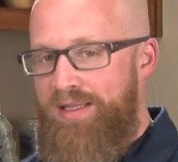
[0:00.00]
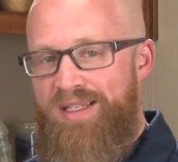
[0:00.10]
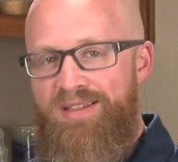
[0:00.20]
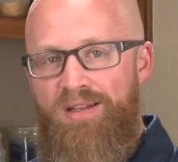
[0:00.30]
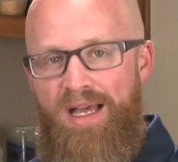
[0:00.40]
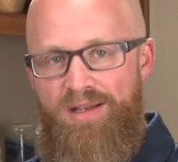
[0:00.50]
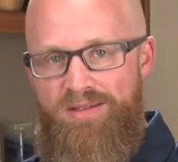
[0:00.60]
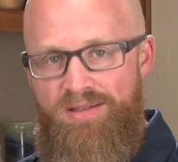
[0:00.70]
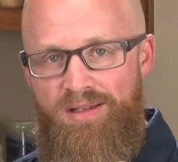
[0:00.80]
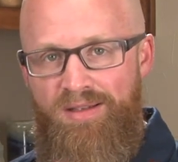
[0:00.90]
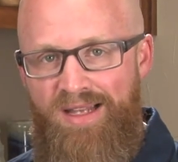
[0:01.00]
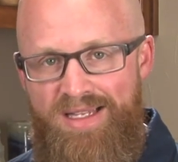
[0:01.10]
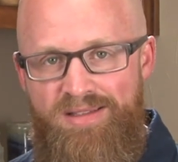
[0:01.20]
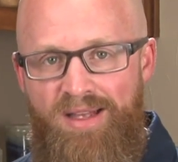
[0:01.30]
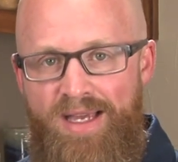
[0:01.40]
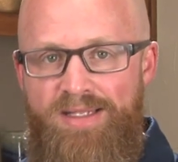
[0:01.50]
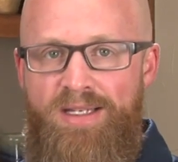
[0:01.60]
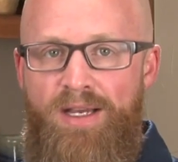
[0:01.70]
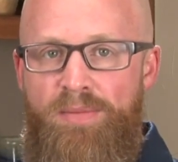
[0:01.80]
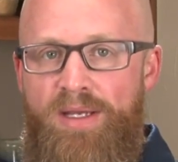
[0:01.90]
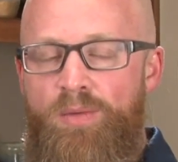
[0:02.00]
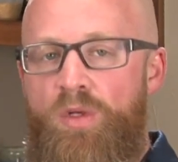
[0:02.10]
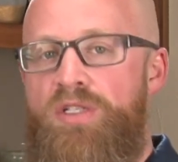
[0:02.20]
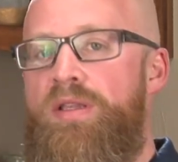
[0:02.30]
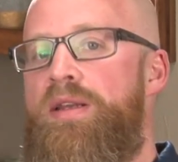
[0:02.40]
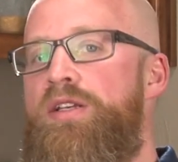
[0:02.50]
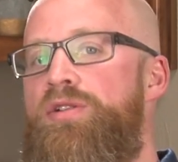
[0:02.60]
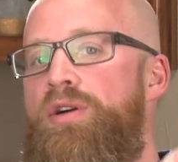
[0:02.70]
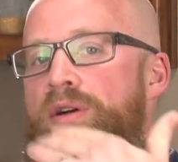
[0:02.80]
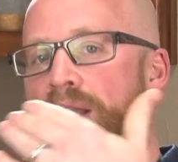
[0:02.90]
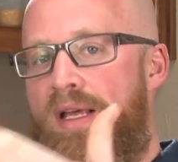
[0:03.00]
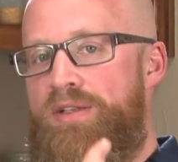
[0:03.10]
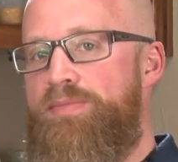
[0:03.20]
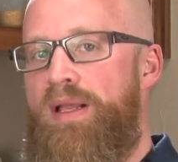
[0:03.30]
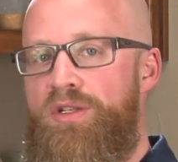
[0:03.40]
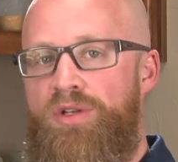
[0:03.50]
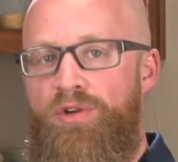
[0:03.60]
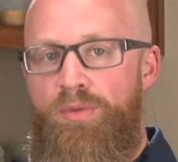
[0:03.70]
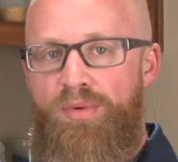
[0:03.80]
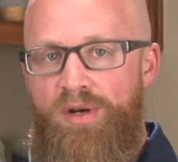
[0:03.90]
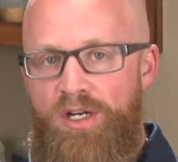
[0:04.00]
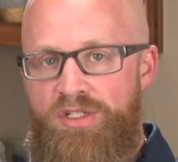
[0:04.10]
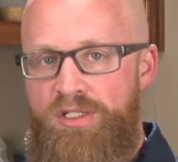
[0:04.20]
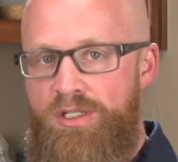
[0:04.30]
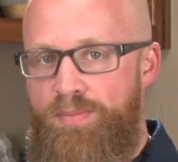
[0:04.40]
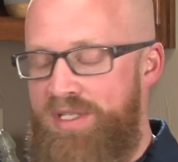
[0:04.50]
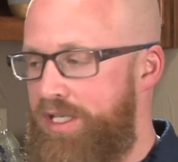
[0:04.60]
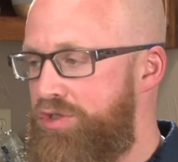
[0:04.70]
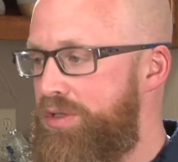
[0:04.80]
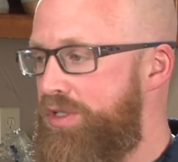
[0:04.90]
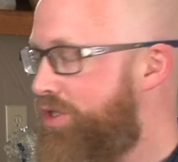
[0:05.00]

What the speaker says: This allows less light to come in, which then in turn allows melatonin production to potentially